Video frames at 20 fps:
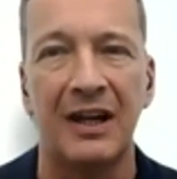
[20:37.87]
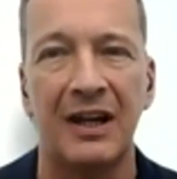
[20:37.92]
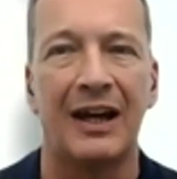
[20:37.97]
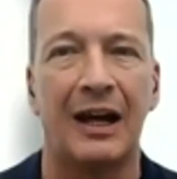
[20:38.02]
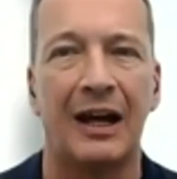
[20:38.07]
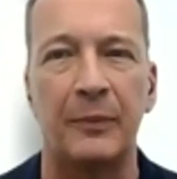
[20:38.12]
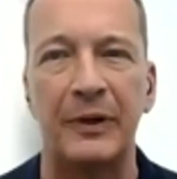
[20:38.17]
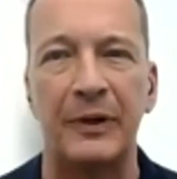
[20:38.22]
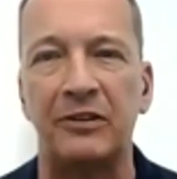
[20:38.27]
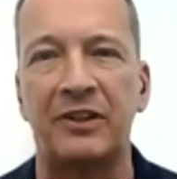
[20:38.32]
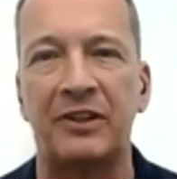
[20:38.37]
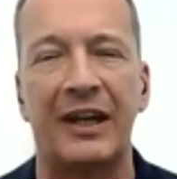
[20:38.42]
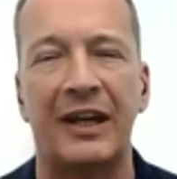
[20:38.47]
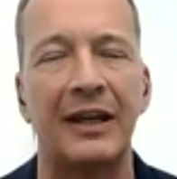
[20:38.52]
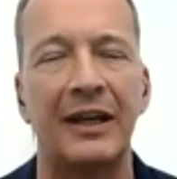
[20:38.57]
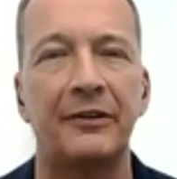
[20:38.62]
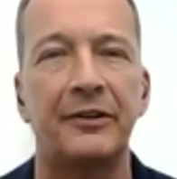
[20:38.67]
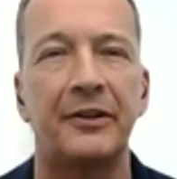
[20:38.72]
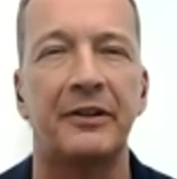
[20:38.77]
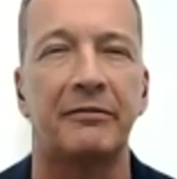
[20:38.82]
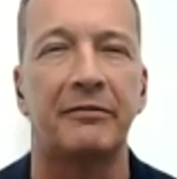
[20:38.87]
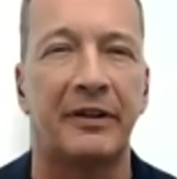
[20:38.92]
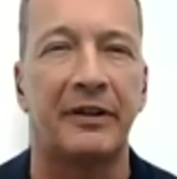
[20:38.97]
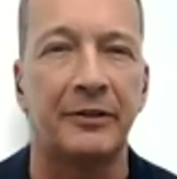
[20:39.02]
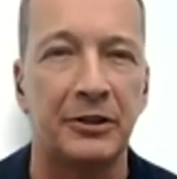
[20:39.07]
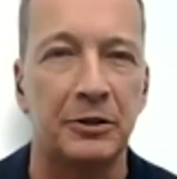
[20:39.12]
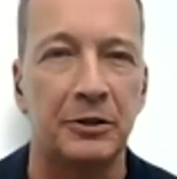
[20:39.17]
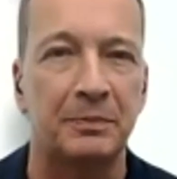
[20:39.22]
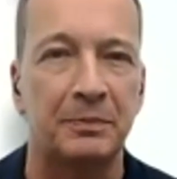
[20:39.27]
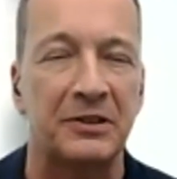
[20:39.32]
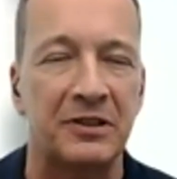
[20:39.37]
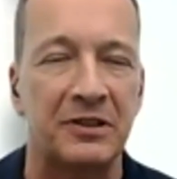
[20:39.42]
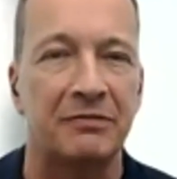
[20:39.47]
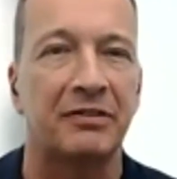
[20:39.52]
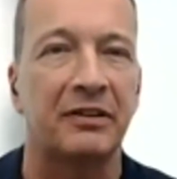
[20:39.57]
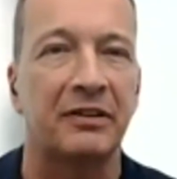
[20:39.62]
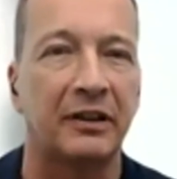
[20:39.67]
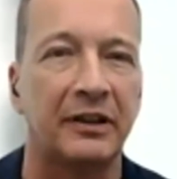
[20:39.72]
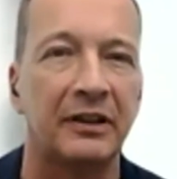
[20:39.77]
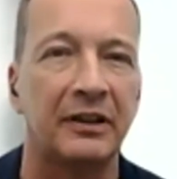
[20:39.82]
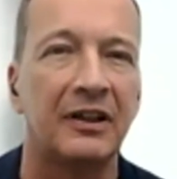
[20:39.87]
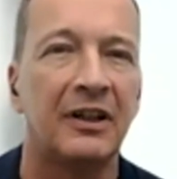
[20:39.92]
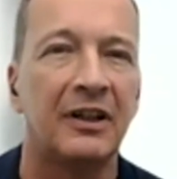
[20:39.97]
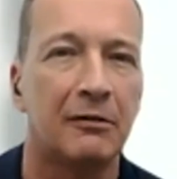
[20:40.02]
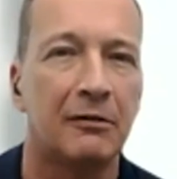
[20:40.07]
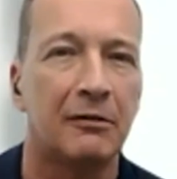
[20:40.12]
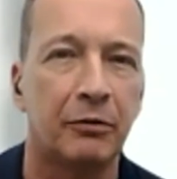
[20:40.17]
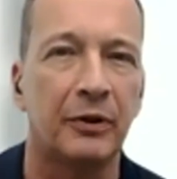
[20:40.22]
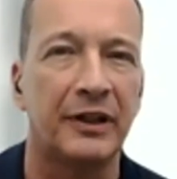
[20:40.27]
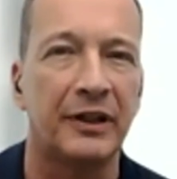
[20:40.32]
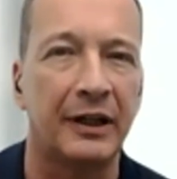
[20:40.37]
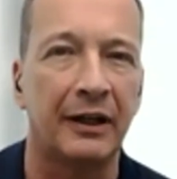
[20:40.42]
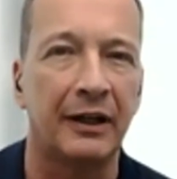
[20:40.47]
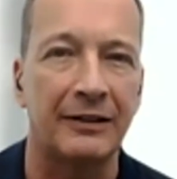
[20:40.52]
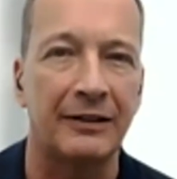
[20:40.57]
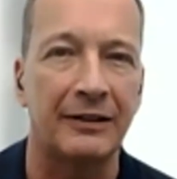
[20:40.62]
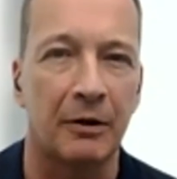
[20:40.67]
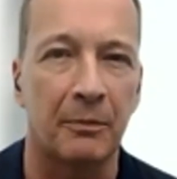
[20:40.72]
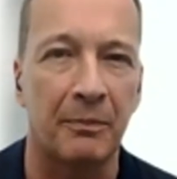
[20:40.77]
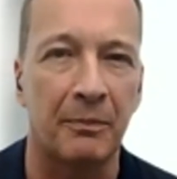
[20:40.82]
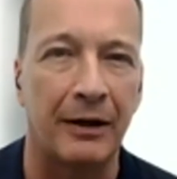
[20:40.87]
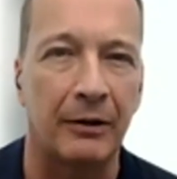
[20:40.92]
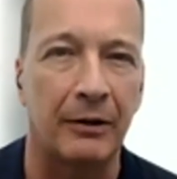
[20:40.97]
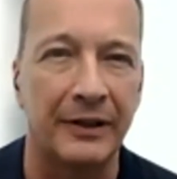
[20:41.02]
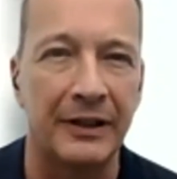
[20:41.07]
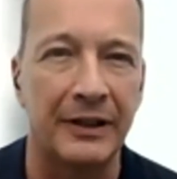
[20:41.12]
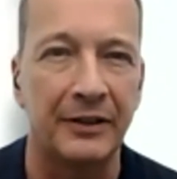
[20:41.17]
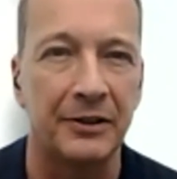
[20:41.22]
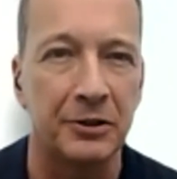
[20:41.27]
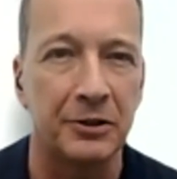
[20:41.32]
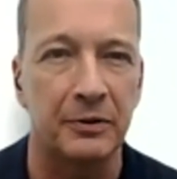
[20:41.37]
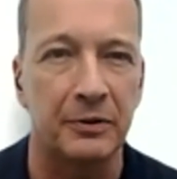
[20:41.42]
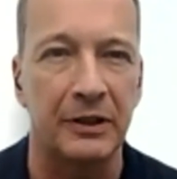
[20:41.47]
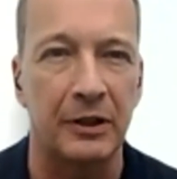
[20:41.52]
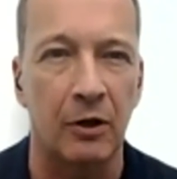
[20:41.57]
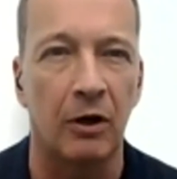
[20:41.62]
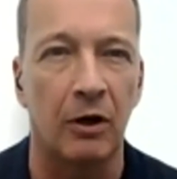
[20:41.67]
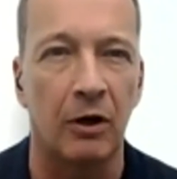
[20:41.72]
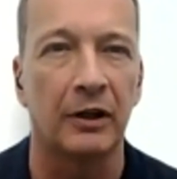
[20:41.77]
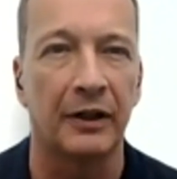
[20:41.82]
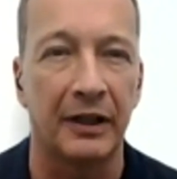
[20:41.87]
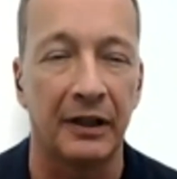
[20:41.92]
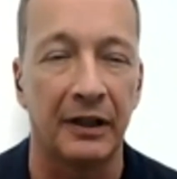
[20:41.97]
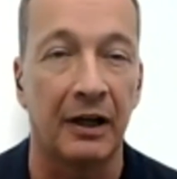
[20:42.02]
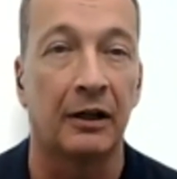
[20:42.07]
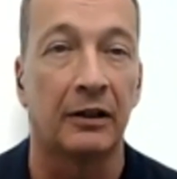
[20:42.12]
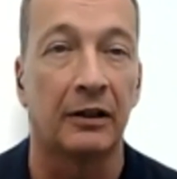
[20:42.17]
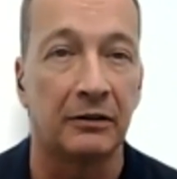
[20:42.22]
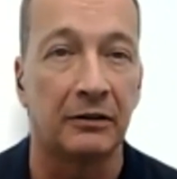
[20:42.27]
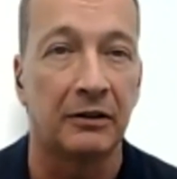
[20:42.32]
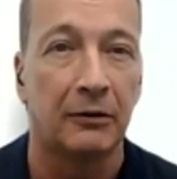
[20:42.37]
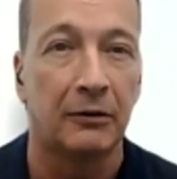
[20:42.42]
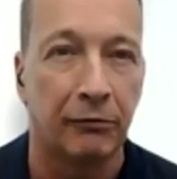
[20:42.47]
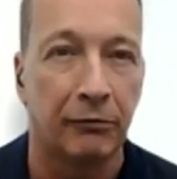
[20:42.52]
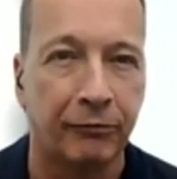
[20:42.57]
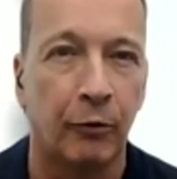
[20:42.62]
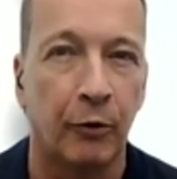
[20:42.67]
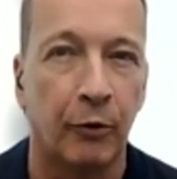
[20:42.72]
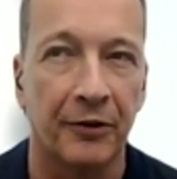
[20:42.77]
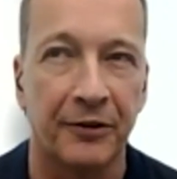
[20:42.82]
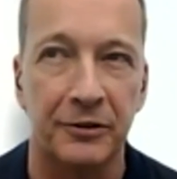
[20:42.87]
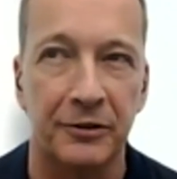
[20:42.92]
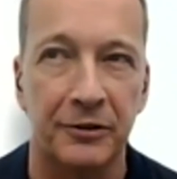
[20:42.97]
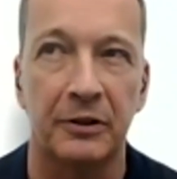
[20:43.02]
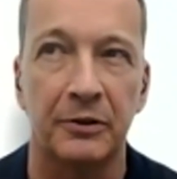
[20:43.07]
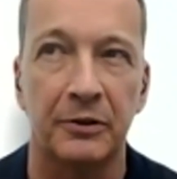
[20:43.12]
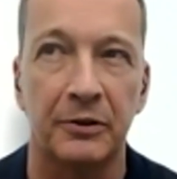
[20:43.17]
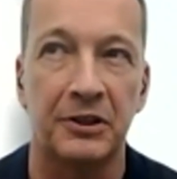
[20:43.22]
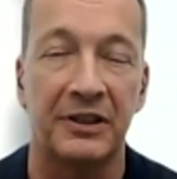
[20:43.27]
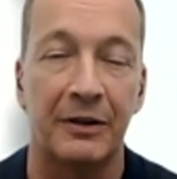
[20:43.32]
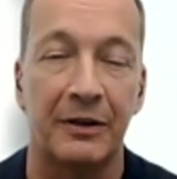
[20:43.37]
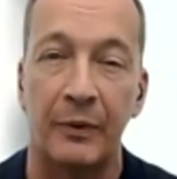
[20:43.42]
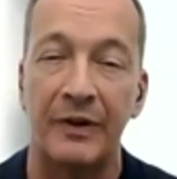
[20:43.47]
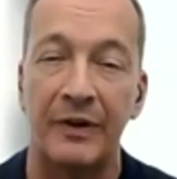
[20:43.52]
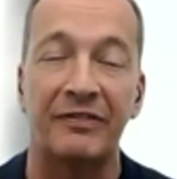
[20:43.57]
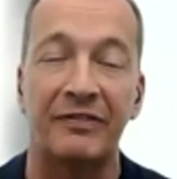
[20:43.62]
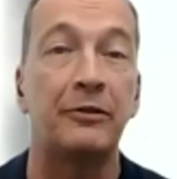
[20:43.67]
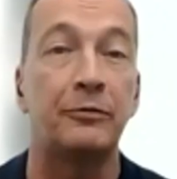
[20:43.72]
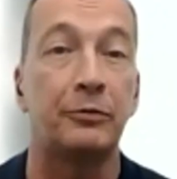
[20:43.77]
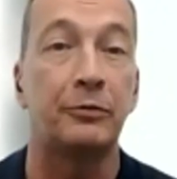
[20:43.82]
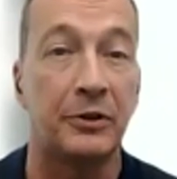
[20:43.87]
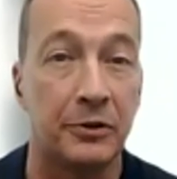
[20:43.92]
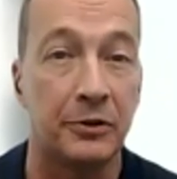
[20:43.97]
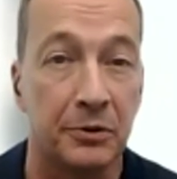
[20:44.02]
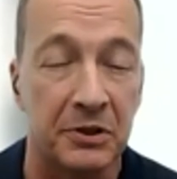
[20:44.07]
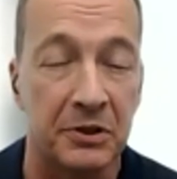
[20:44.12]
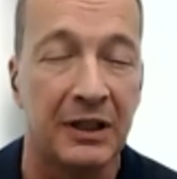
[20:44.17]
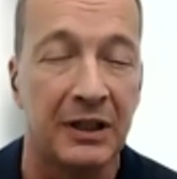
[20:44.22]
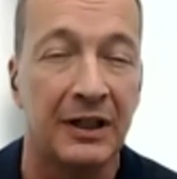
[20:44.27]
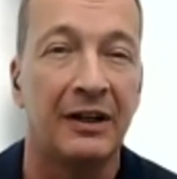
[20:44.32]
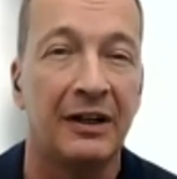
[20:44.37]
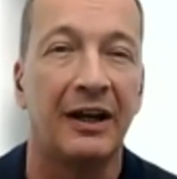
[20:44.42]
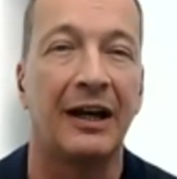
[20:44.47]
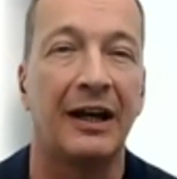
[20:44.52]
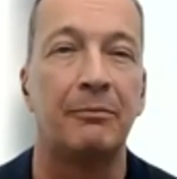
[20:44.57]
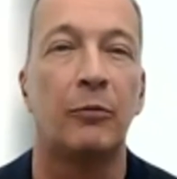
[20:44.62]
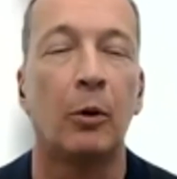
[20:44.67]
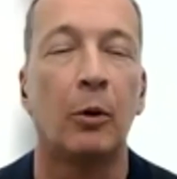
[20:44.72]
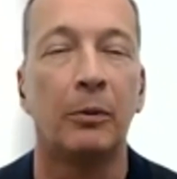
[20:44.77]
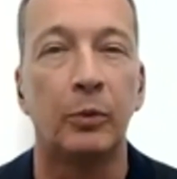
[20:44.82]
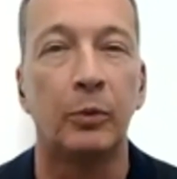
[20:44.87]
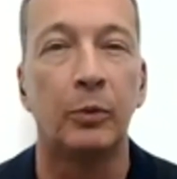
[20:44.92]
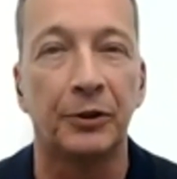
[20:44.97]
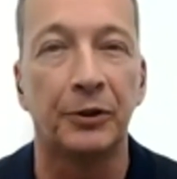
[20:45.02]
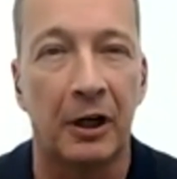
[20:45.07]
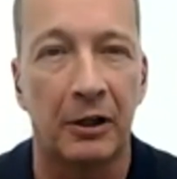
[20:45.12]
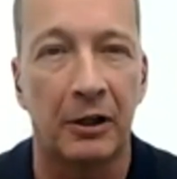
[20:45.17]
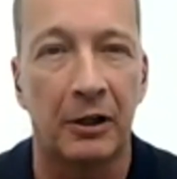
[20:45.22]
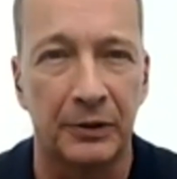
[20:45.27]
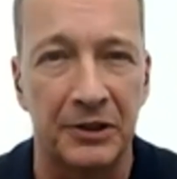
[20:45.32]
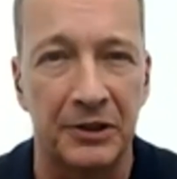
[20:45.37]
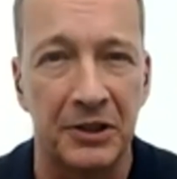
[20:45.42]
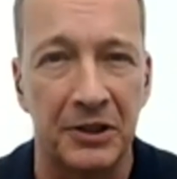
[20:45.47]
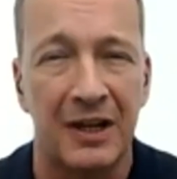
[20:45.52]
and we tailored it very specifically for the electric power industry, calling it our fourth solution that we've introduced at Mobile World Congress.